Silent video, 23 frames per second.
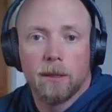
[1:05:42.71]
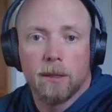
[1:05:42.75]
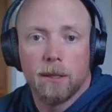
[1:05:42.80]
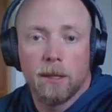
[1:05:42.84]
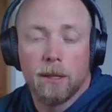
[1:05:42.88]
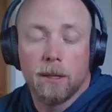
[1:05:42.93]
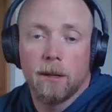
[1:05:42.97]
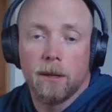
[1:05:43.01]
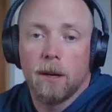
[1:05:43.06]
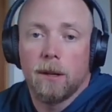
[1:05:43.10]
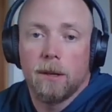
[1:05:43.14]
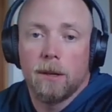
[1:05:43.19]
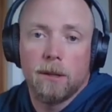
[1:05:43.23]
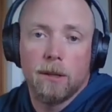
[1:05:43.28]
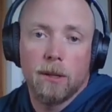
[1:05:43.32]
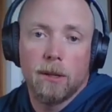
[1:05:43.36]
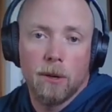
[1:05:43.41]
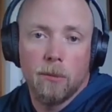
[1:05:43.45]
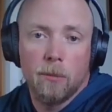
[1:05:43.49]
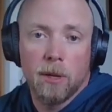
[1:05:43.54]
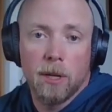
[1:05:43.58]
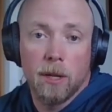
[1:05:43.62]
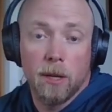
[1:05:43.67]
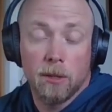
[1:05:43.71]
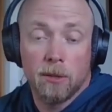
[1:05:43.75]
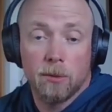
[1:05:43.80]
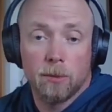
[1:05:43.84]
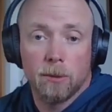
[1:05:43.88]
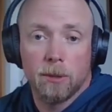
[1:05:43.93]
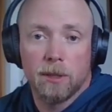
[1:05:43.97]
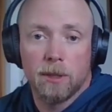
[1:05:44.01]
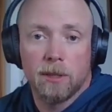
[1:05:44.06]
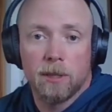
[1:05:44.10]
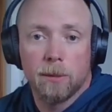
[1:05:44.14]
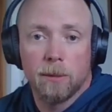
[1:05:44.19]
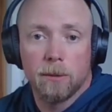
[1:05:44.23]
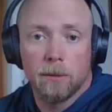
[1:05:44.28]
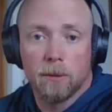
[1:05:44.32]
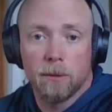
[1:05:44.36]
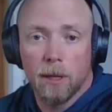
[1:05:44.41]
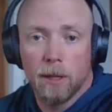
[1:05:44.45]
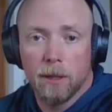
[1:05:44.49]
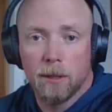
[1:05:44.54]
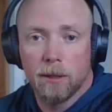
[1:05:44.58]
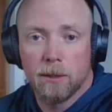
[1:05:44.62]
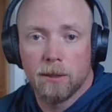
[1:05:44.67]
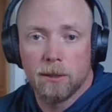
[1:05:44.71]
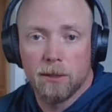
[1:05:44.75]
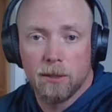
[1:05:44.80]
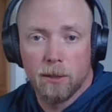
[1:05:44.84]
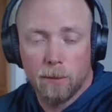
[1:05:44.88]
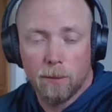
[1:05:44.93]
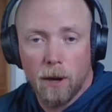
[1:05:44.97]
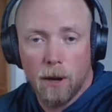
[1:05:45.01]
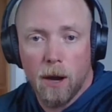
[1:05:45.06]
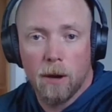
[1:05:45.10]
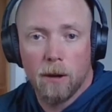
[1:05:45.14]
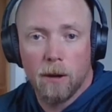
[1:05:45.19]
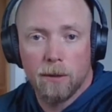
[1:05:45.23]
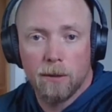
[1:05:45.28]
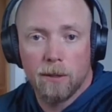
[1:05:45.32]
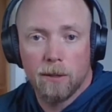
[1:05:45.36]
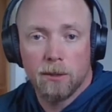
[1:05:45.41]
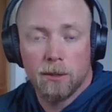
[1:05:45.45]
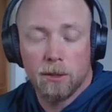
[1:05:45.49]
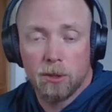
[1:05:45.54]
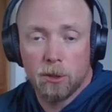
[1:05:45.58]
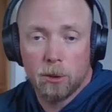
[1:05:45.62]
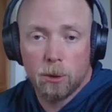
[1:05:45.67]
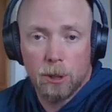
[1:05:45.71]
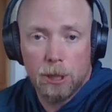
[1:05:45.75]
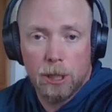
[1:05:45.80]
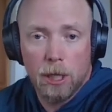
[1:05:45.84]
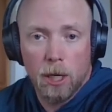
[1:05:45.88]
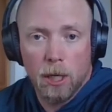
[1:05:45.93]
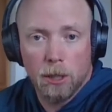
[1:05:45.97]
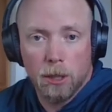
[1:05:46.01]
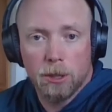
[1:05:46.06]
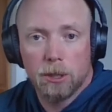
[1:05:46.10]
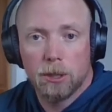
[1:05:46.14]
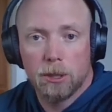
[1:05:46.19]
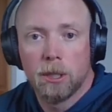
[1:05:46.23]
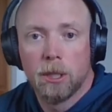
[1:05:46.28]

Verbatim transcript: here, I mean, it's really simple, right? This is a prior, this is triage.